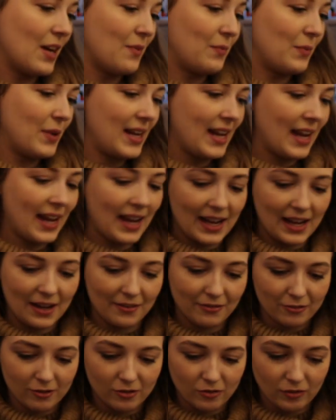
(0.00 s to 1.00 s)
up, we have
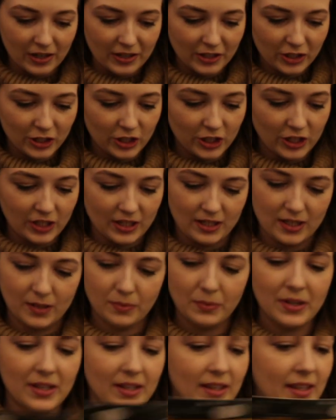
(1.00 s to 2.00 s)
crunchers.
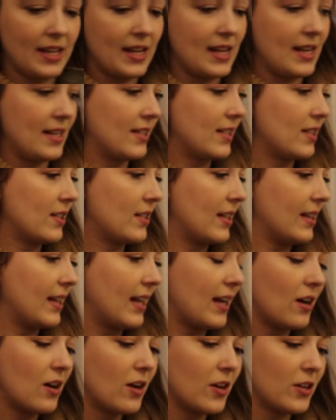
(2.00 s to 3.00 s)
What are these? So
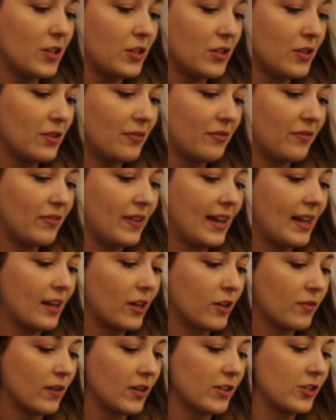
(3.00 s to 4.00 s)
they are YouFit
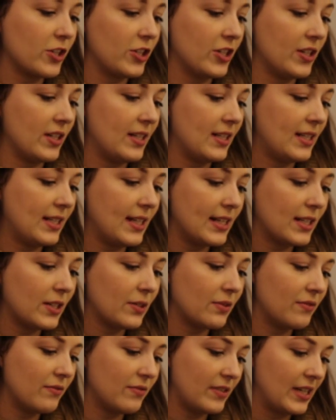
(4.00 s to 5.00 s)
crunchers, sea
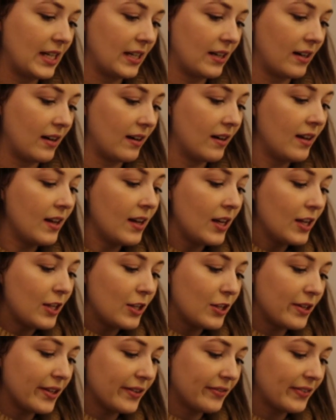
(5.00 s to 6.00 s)
salt and vinegar.
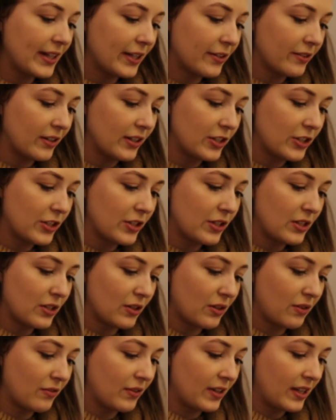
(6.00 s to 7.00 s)
YouFit crunchers
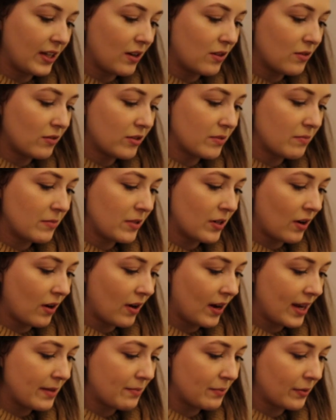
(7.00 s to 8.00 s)
offer the ultimate
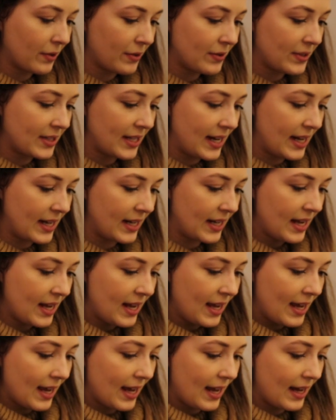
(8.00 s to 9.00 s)
high protein
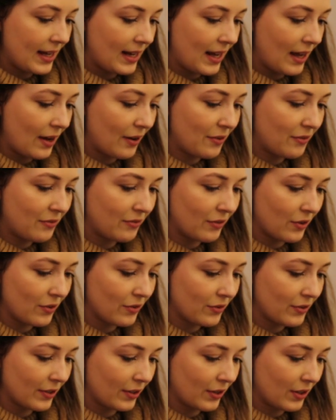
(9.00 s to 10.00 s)
and health
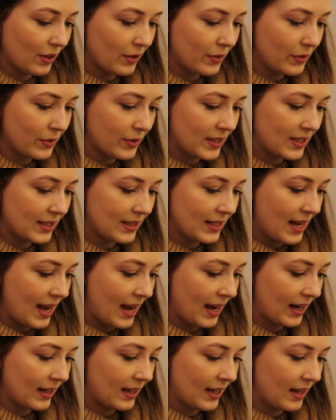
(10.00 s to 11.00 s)
on the go
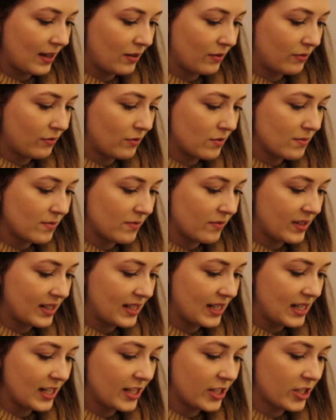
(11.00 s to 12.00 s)
snack in the form of a
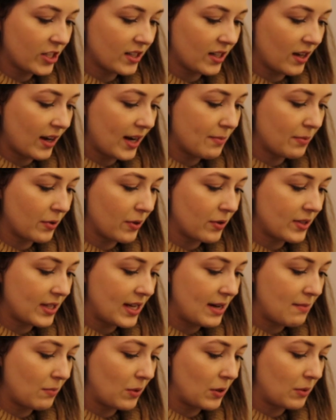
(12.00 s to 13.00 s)
delicious high
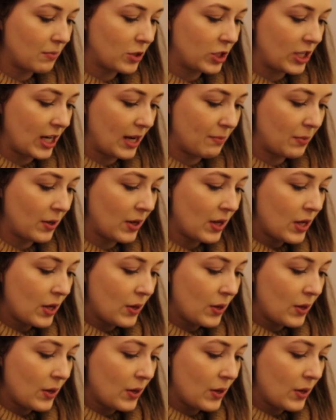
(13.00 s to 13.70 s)
protein pop chip